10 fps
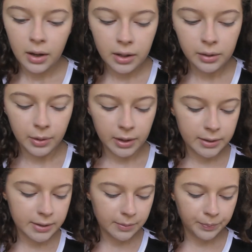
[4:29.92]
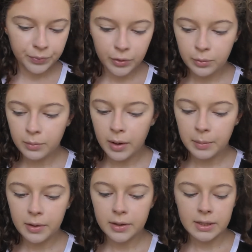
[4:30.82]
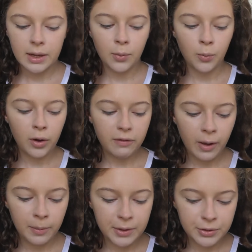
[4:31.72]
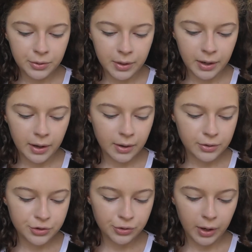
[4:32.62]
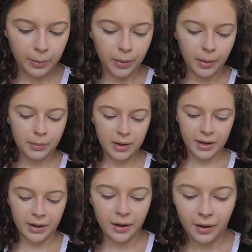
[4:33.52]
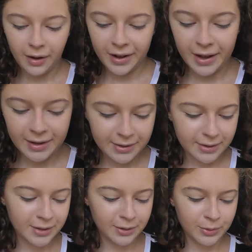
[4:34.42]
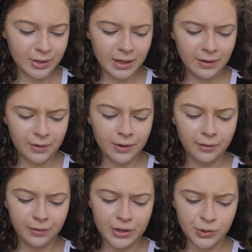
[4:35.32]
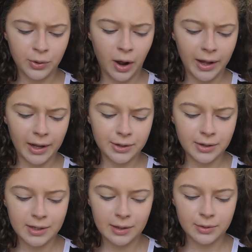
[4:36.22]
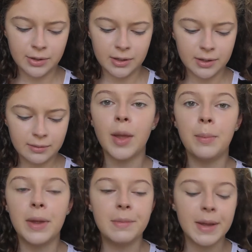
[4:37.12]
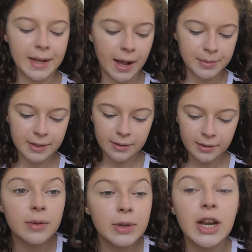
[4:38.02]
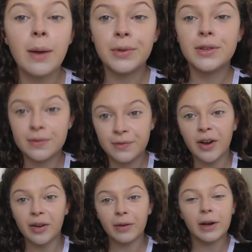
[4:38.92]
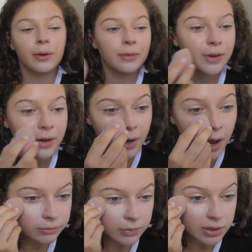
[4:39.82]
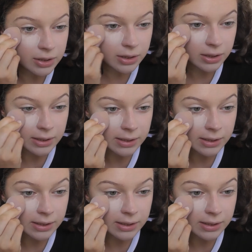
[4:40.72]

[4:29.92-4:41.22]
Anyways, you might be asking, what have I been doing during my mini hiatus that wasn't even an official hiatus, it was just me being absent, which happens very, very often which is